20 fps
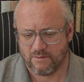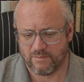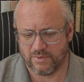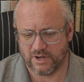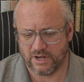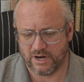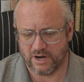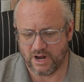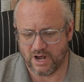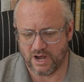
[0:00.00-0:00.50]

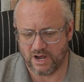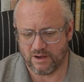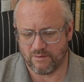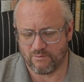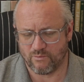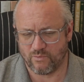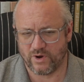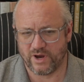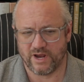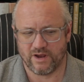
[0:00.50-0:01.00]
But
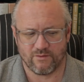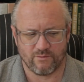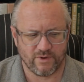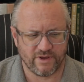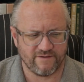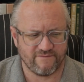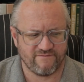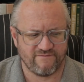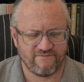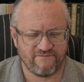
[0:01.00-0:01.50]

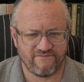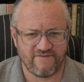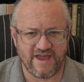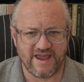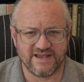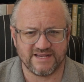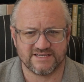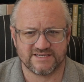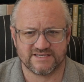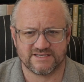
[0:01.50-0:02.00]
we
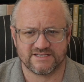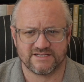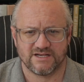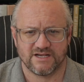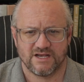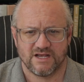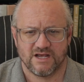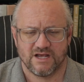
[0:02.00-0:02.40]
face